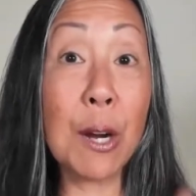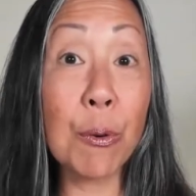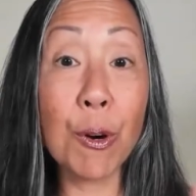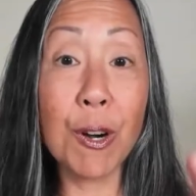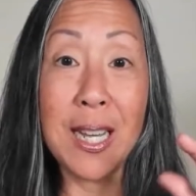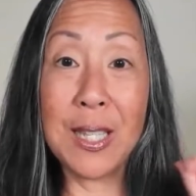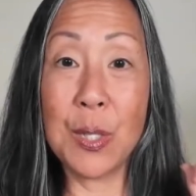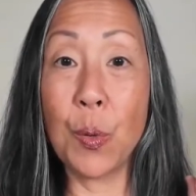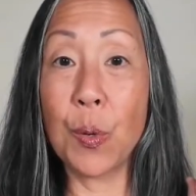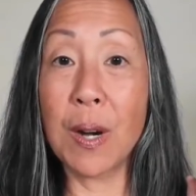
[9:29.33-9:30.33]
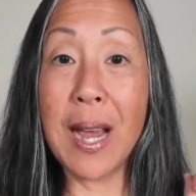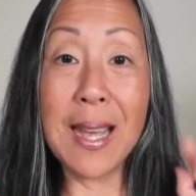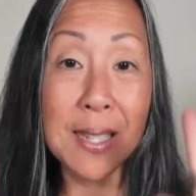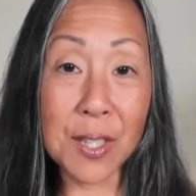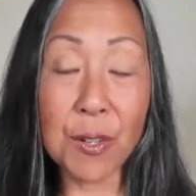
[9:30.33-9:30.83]
steroids or
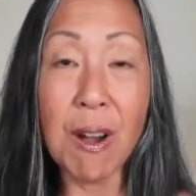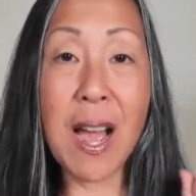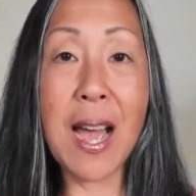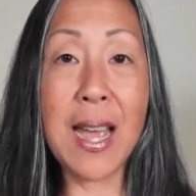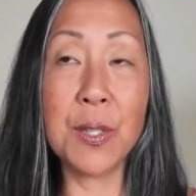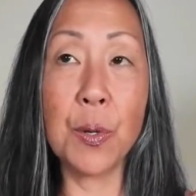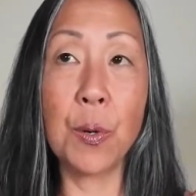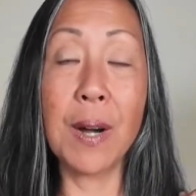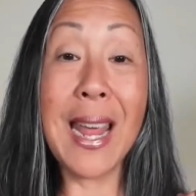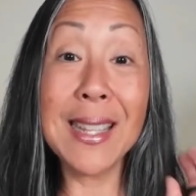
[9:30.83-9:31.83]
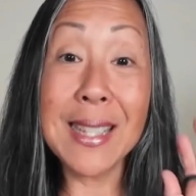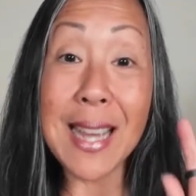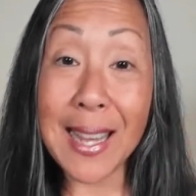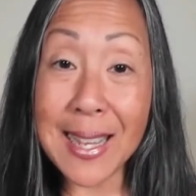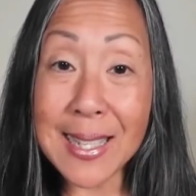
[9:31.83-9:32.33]
SSRIs or
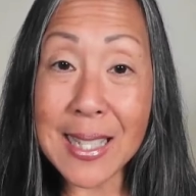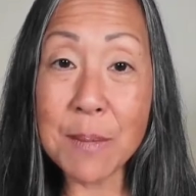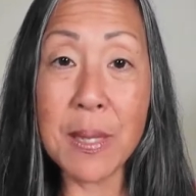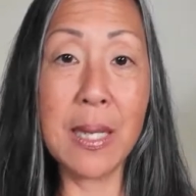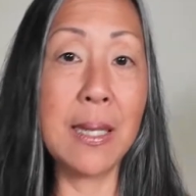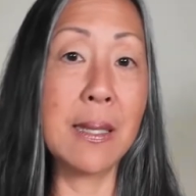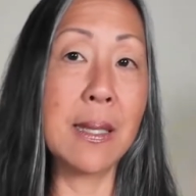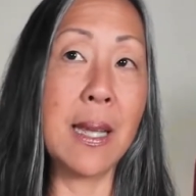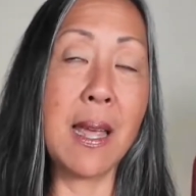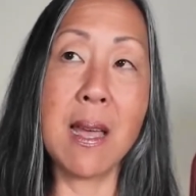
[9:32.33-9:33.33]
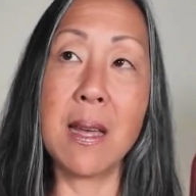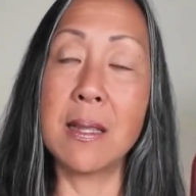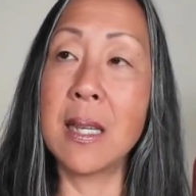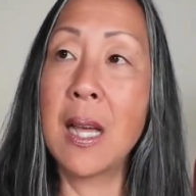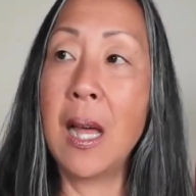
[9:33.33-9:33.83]
antihistamines
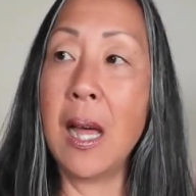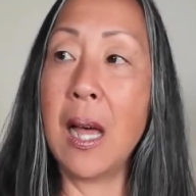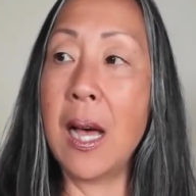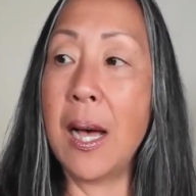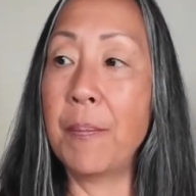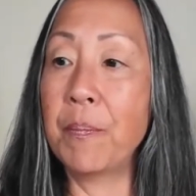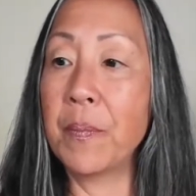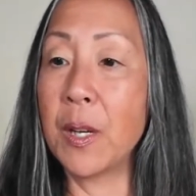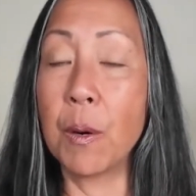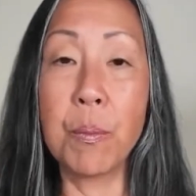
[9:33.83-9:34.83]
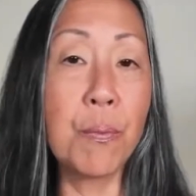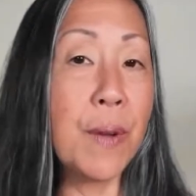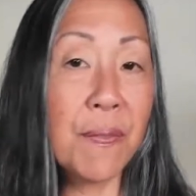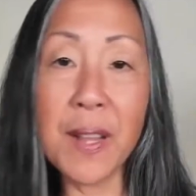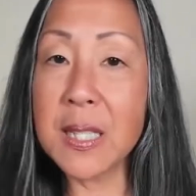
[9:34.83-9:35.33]
and,
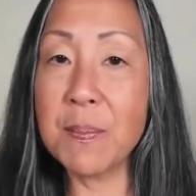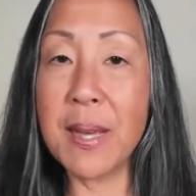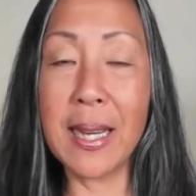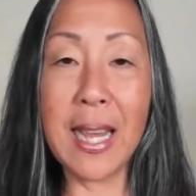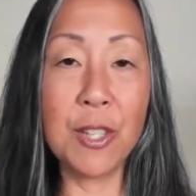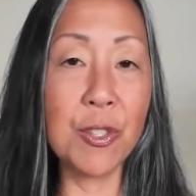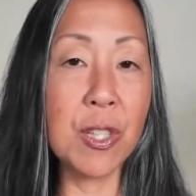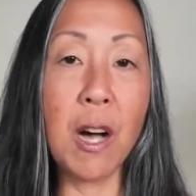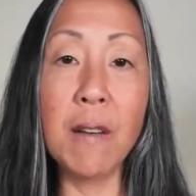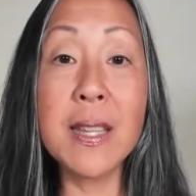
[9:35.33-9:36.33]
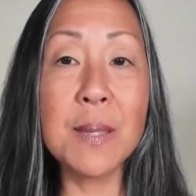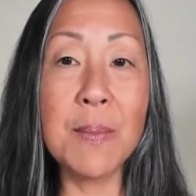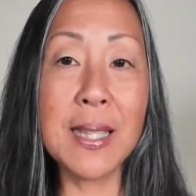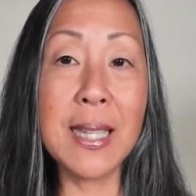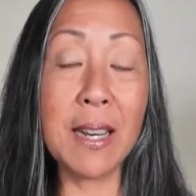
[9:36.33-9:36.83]
reflux medications, all of
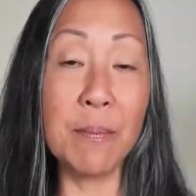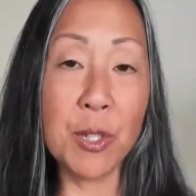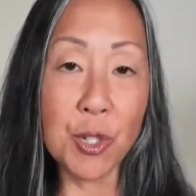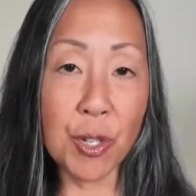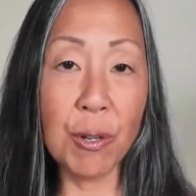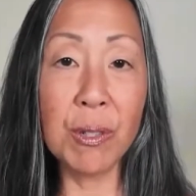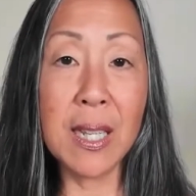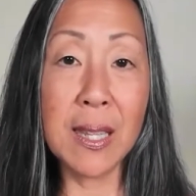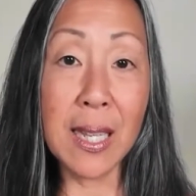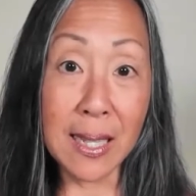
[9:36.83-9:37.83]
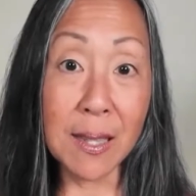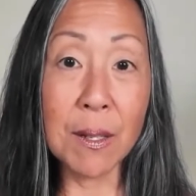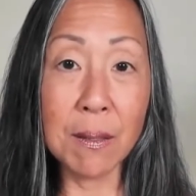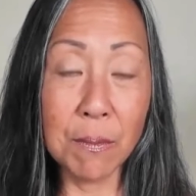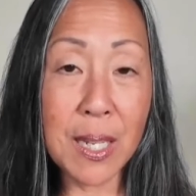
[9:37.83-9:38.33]
these meds that have been shown
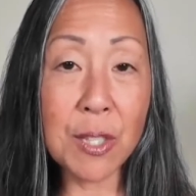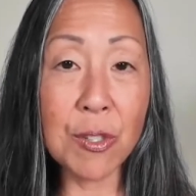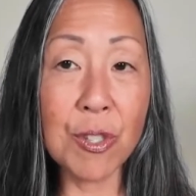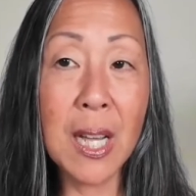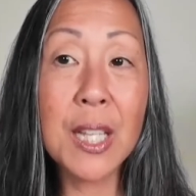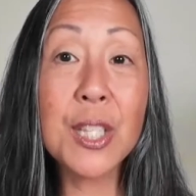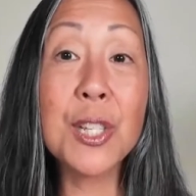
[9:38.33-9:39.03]
in the research